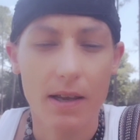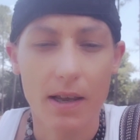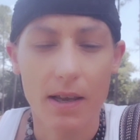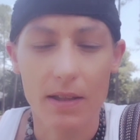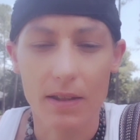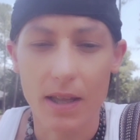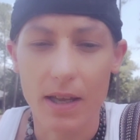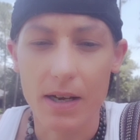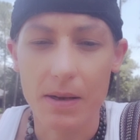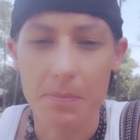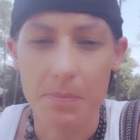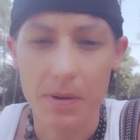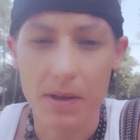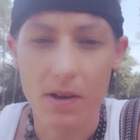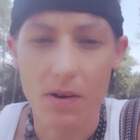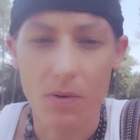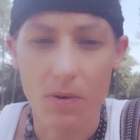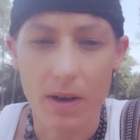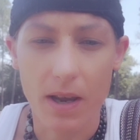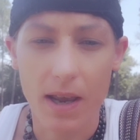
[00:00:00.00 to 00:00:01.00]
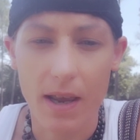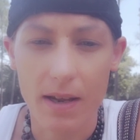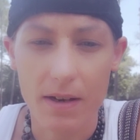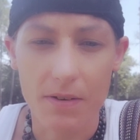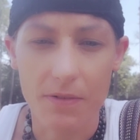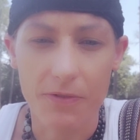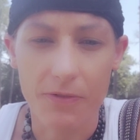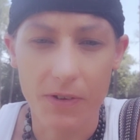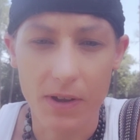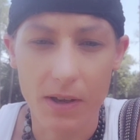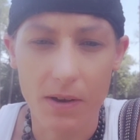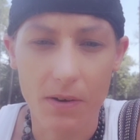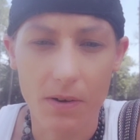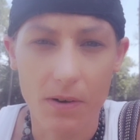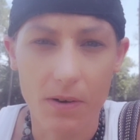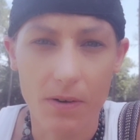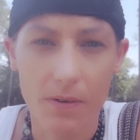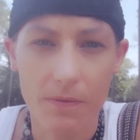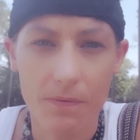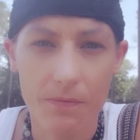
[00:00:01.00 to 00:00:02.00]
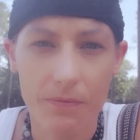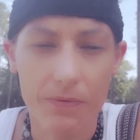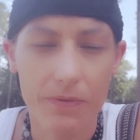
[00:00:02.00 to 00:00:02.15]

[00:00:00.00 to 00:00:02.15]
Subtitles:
and let it be okay to feel,